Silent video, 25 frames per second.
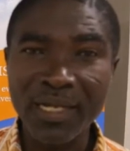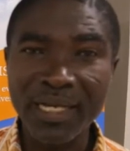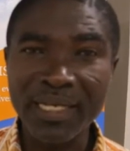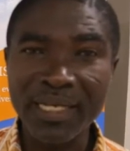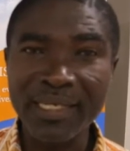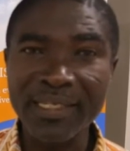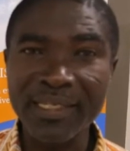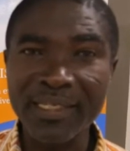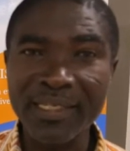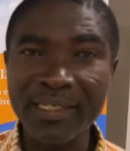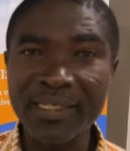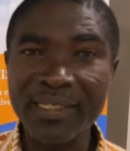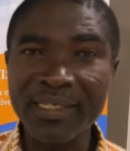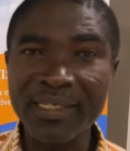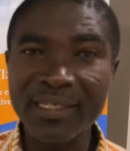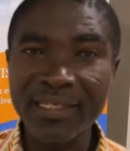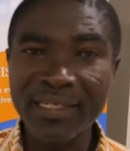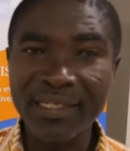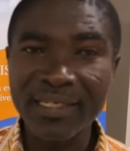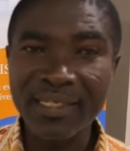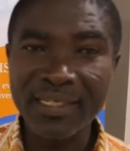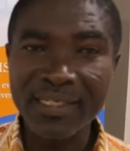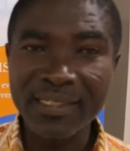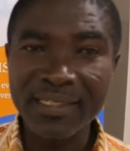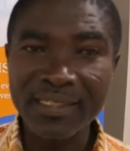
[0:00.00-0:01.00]
i.e.
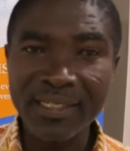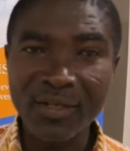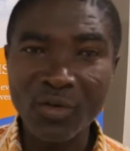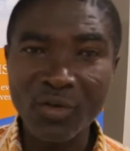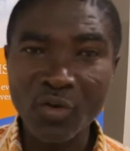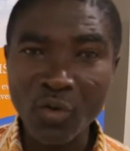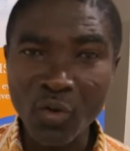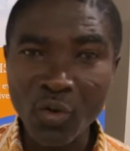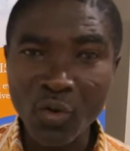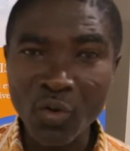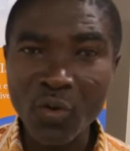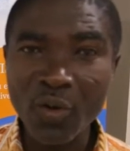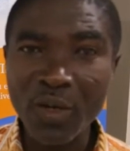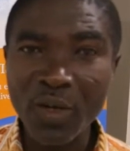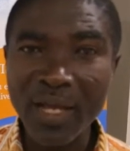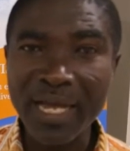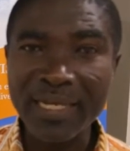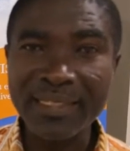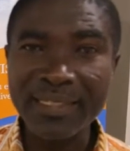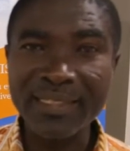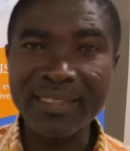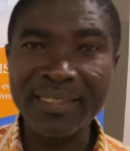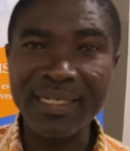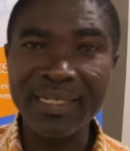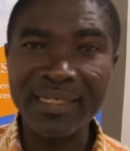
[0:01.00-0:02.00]
the law
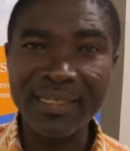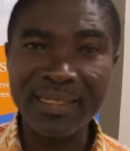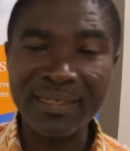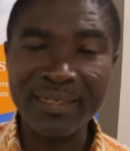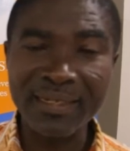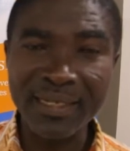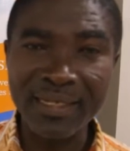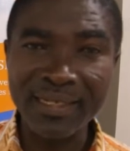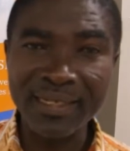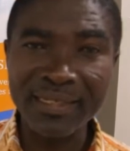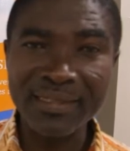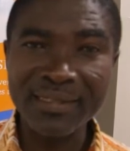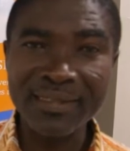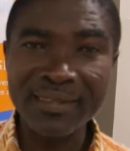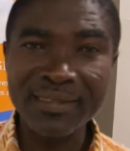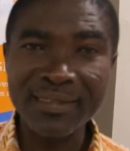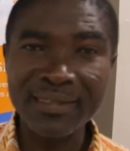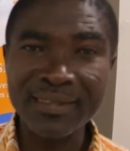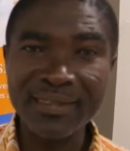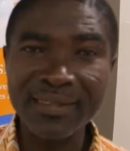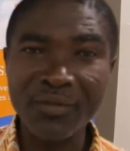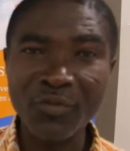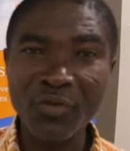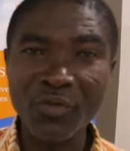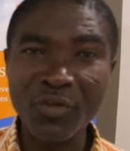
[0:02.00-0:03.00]
at 999,
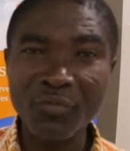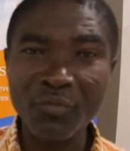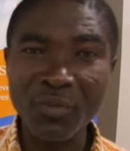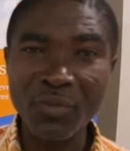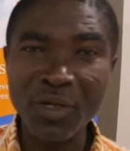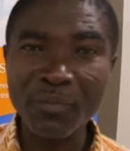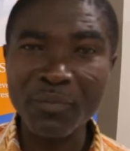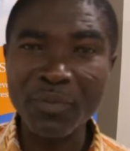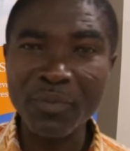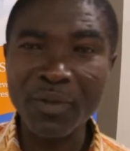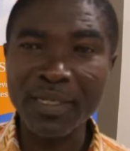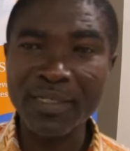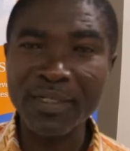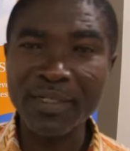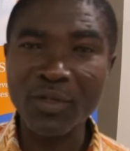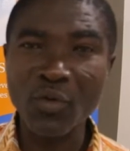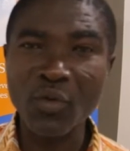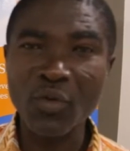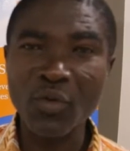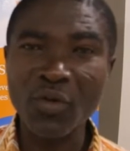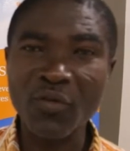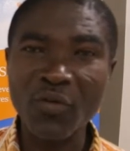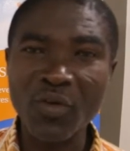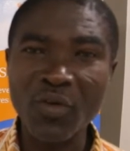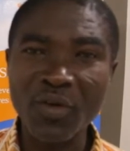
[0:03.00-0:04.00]
the roadmap and the
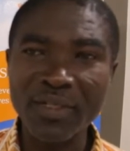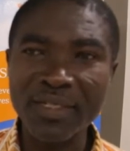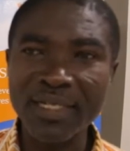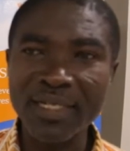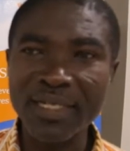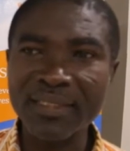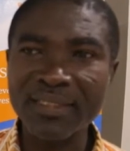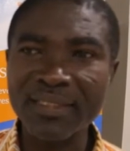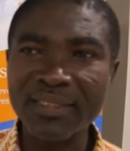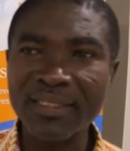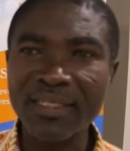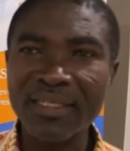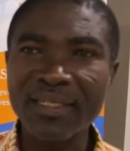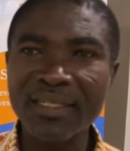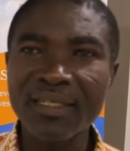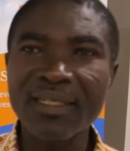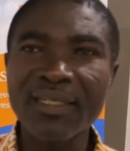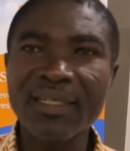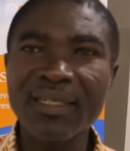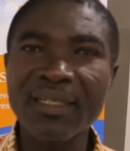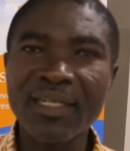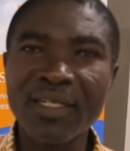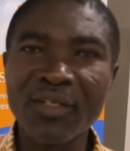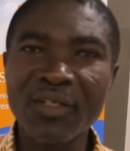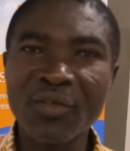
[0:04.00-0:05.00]
code of conduct,
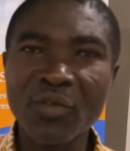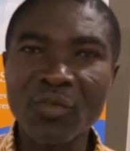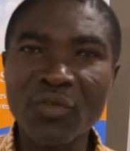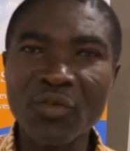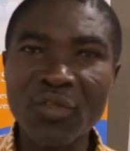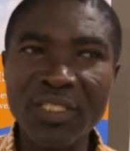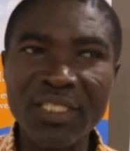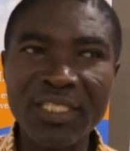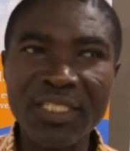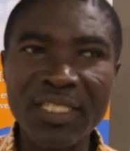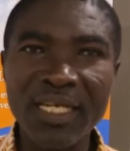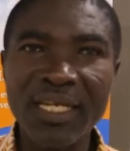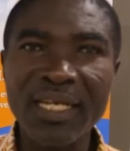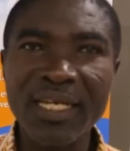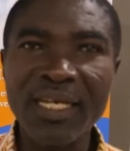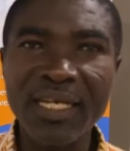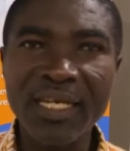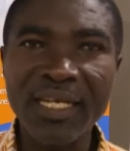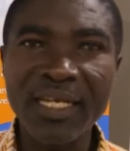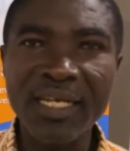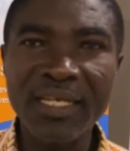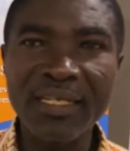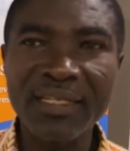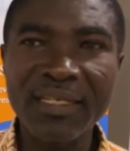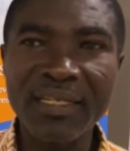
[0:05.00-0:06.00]
you know, to share
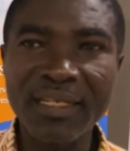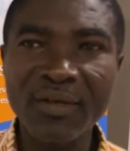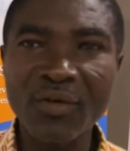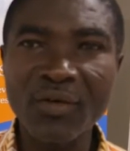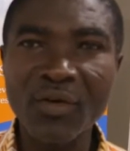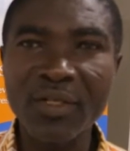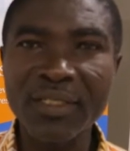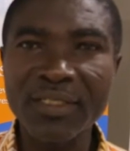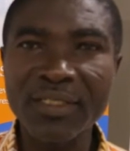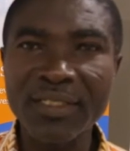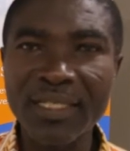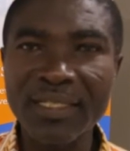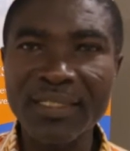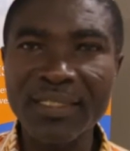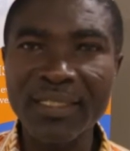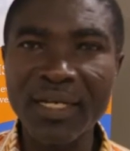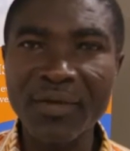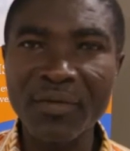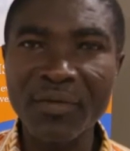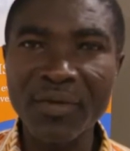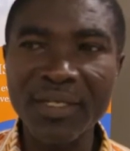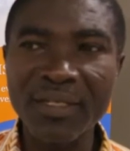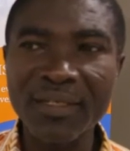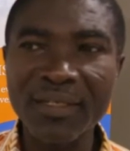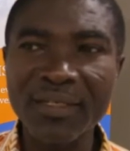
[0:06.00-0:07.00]
the content
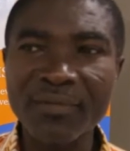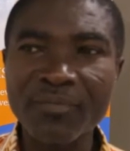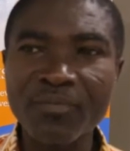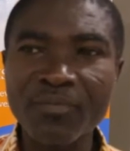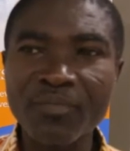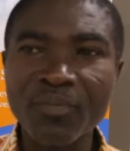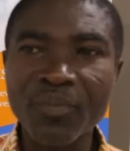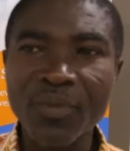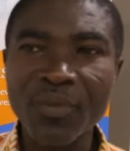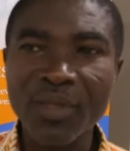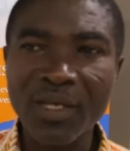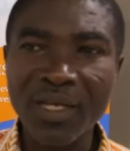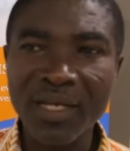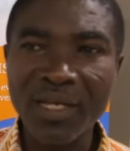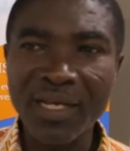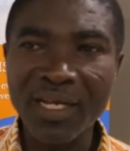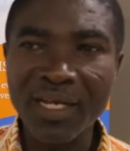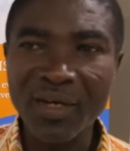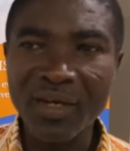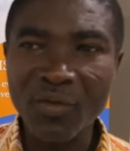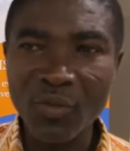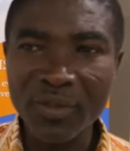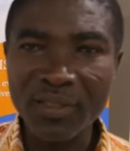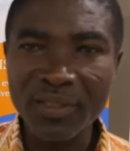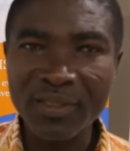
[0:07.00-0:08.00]
therein
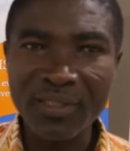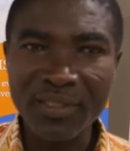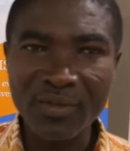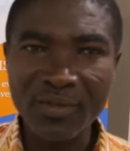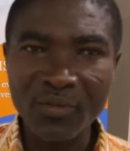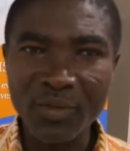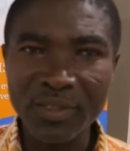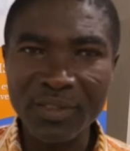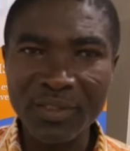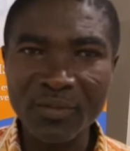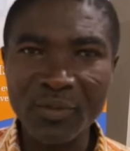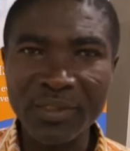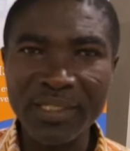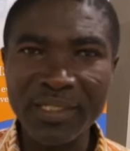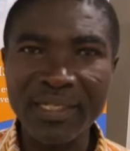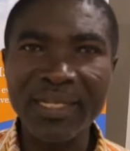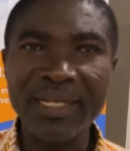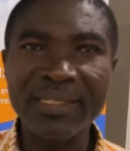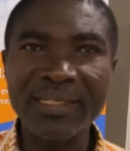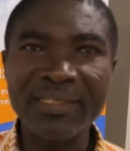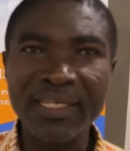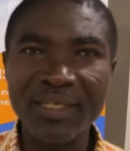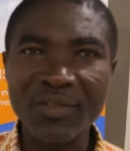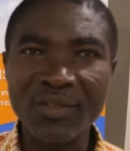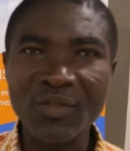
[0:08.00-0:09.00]
with the
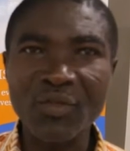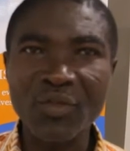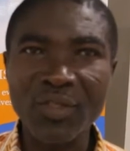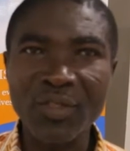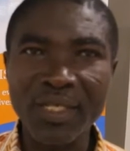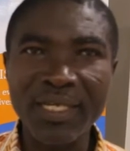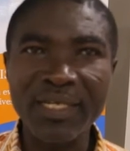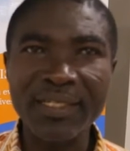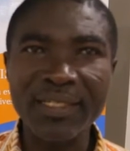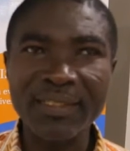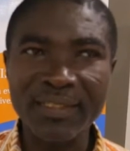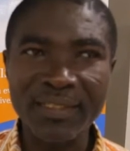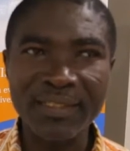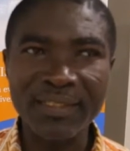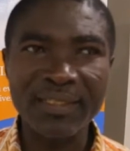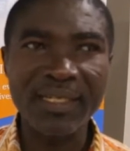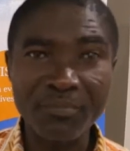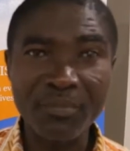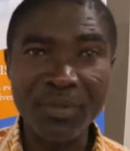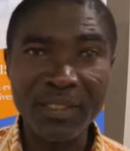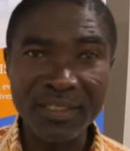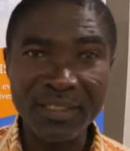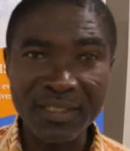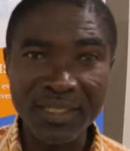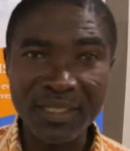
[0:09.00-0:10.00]
larger society.
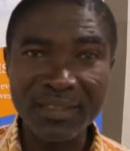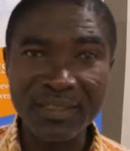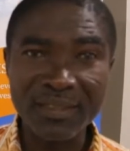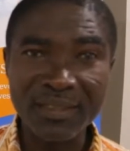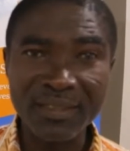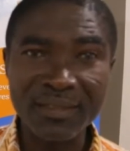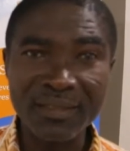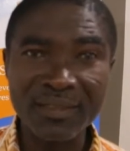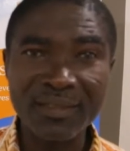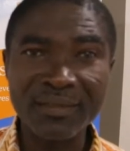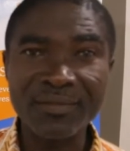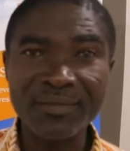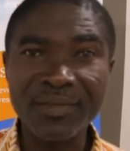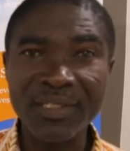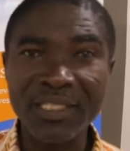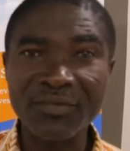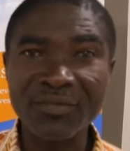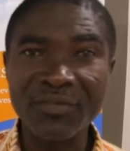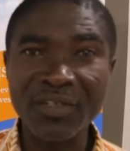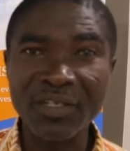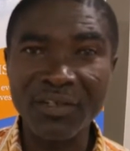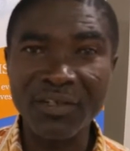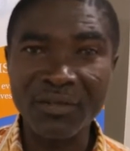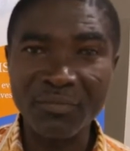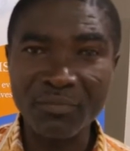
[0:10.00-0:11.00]
Peace Council is
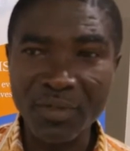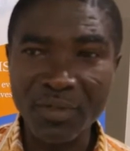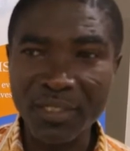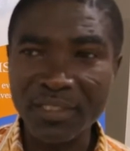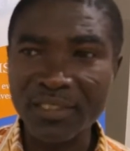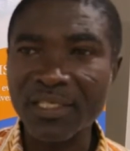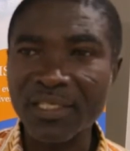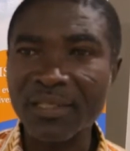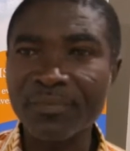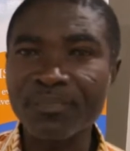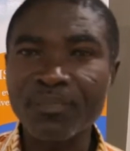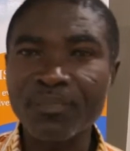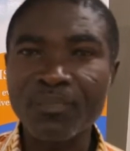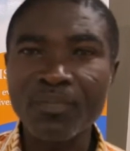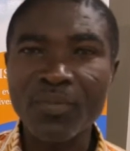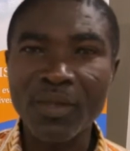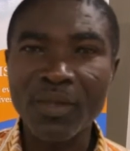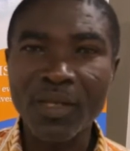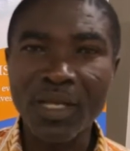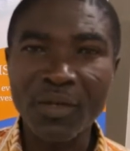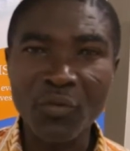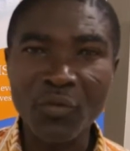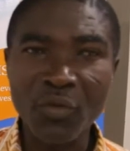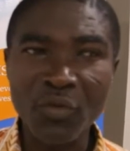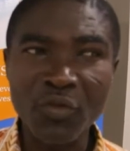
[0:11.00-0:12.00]
very impressed,
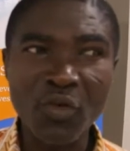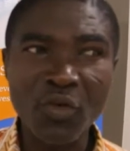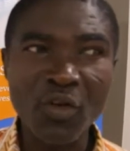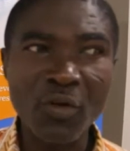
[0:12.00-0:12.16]
and we want to